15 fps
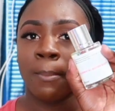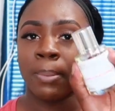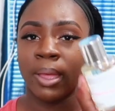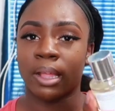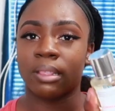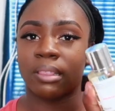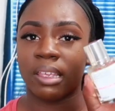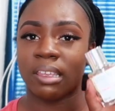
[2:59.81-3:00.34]

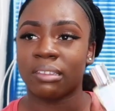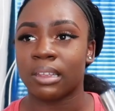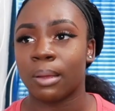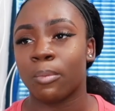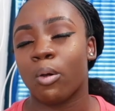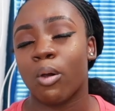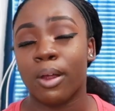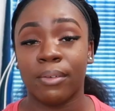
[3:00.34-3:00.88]
pick these
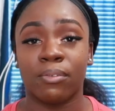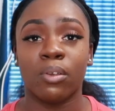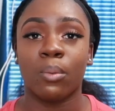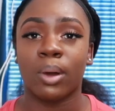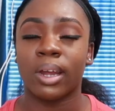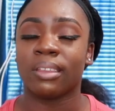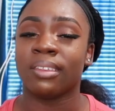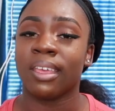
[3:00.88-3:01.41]
up or if you
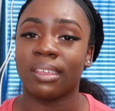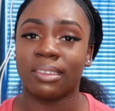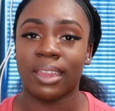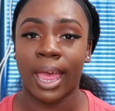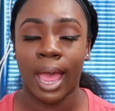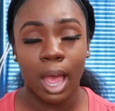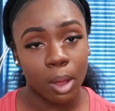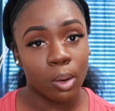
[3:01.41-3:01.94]
want to test
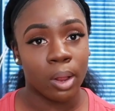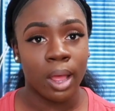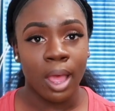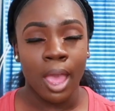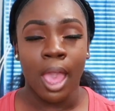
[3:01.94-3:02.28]
out